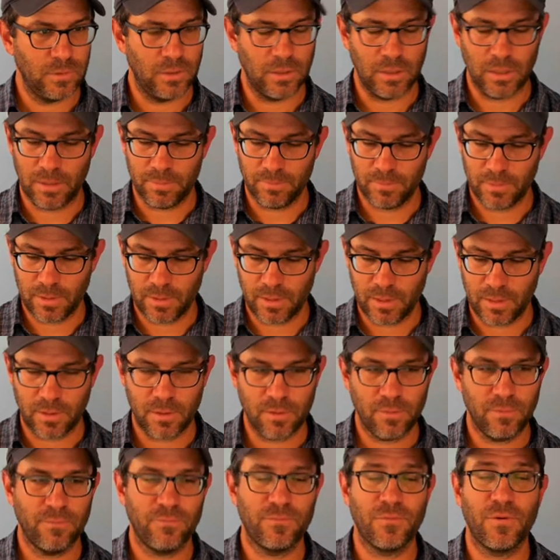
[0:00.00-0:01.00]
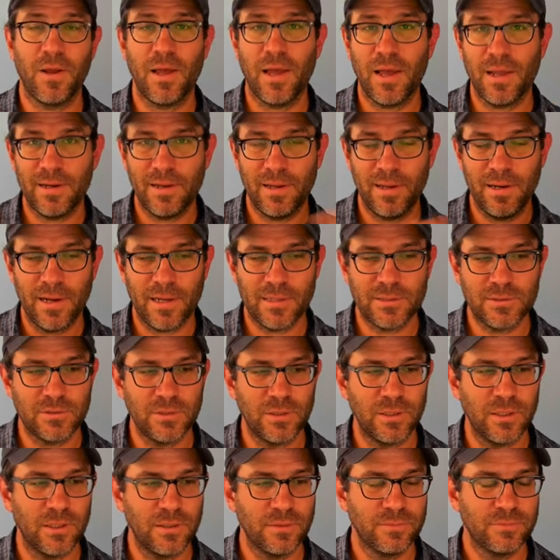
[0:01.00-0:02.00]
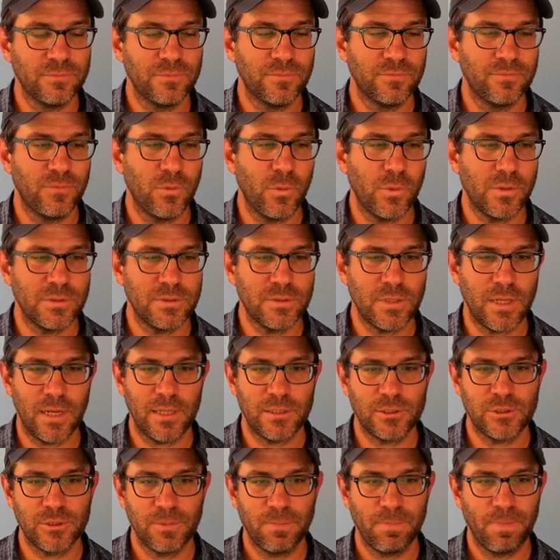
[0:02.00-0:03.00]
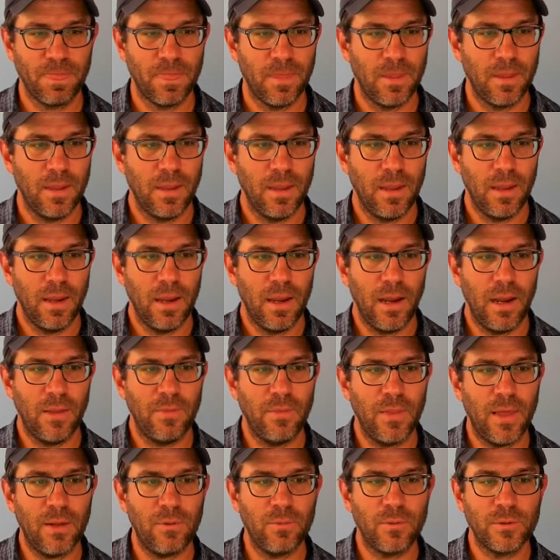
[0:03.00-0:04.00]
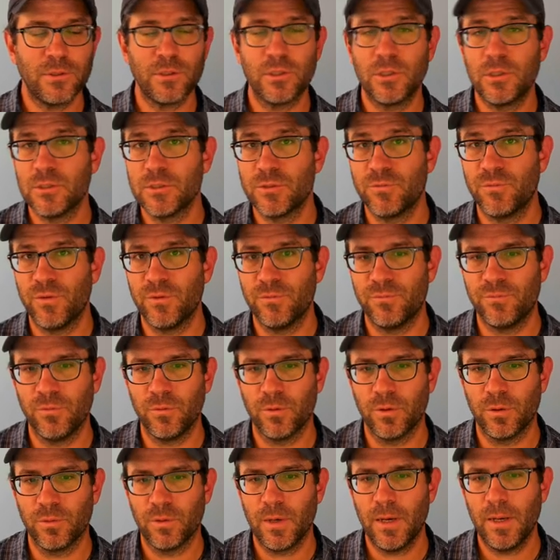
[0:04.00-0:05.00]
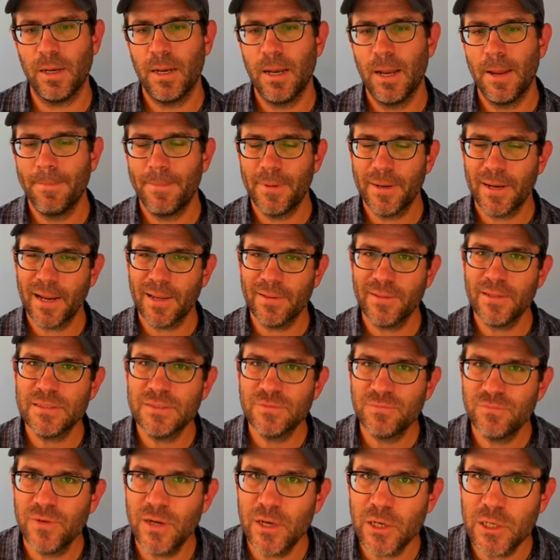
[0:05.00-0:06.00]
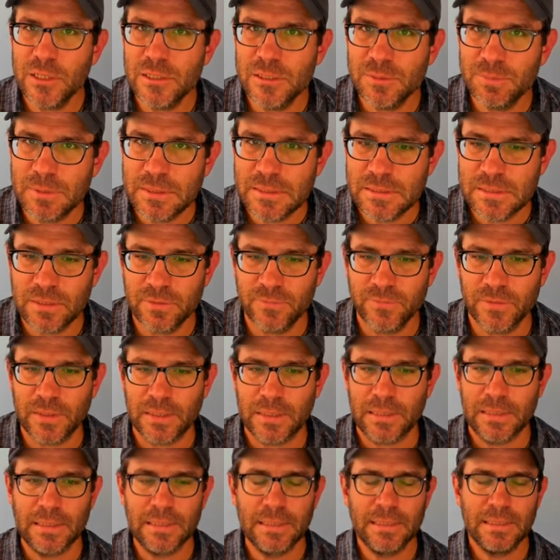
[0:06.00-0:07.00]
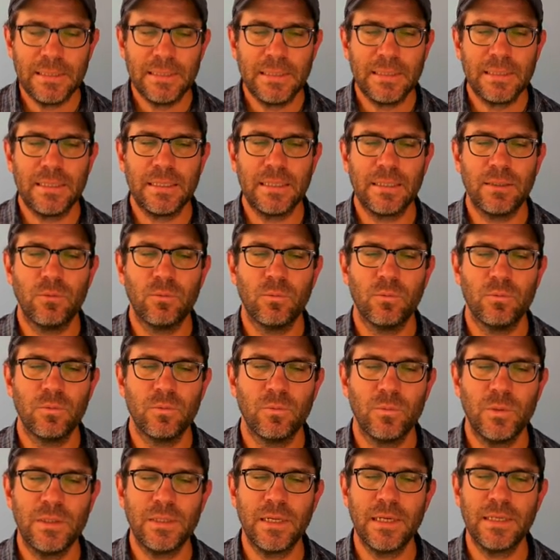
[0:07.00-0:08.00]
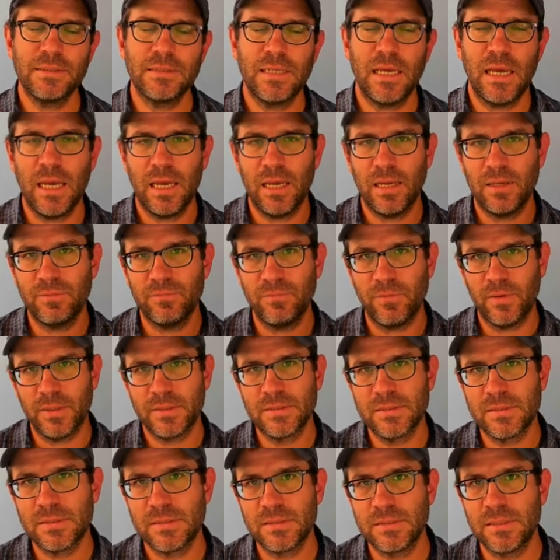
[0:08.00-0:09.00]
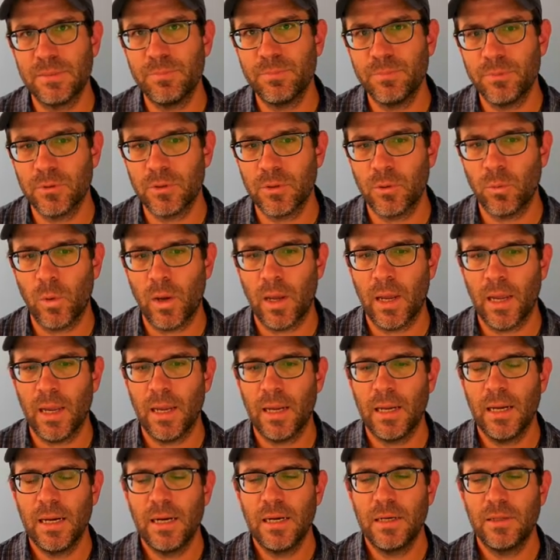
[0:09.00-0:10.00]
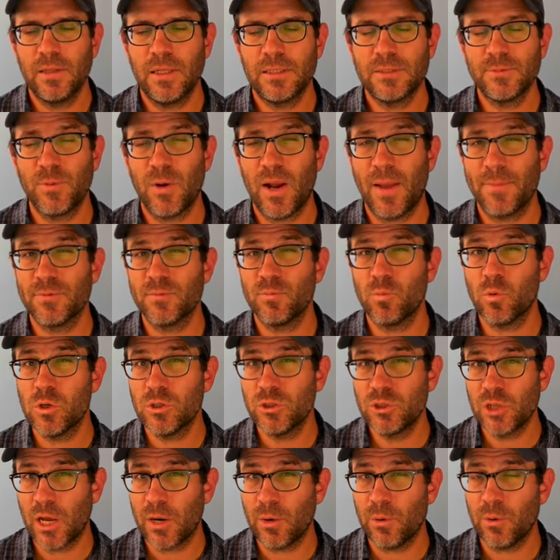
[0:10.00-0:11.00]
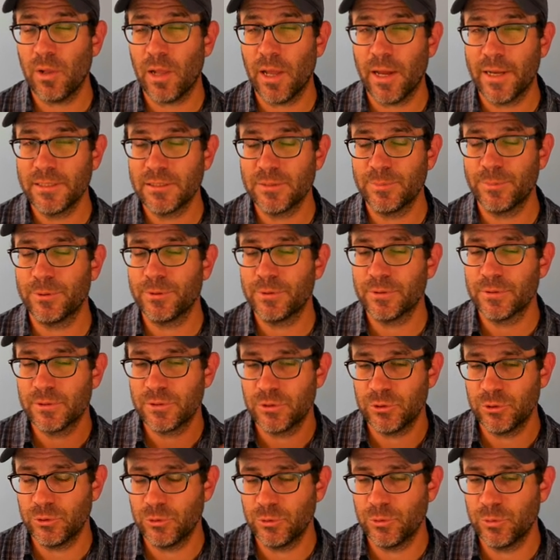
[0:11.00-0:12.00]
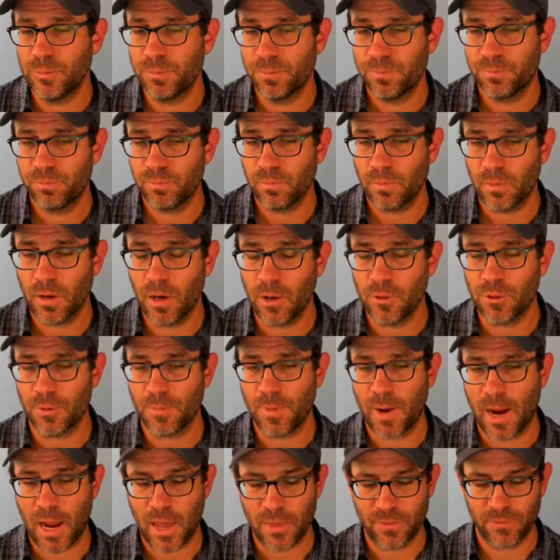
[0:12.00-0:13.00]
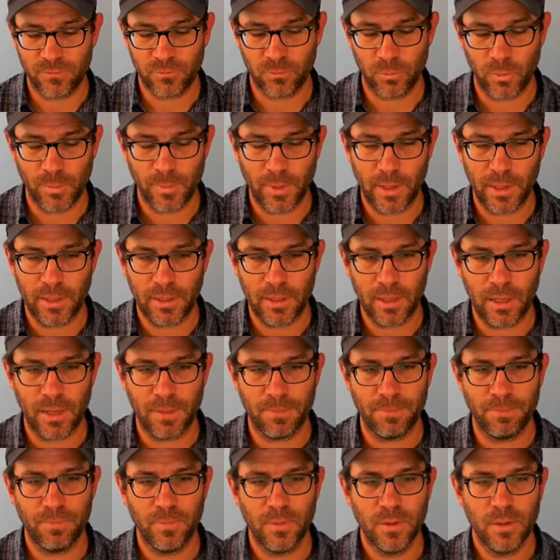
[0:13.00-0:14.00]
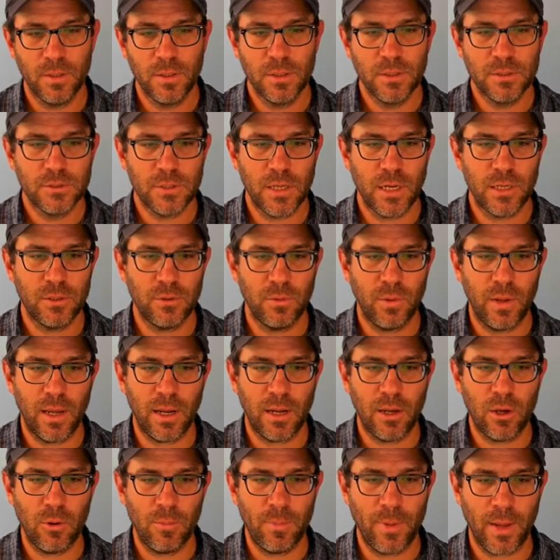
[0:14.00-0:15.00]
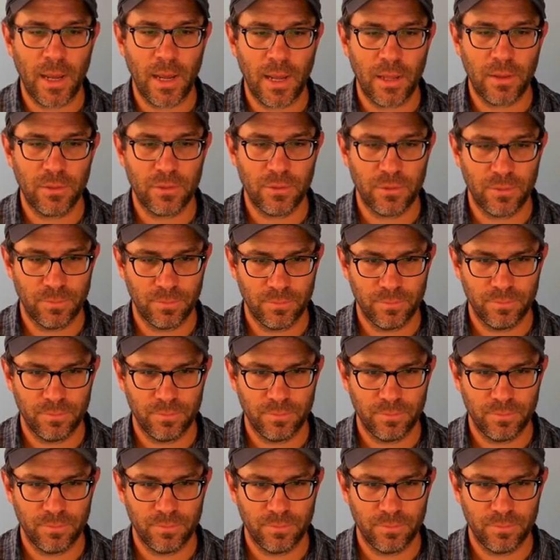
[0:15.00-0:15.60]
uh, and I forgot an extra forward slash, and that returns v4, right? But again, that's very specific. Uh, we'd like to have a simpler way that's perhaps more generalizable to other paths we might get. So I could do echo path,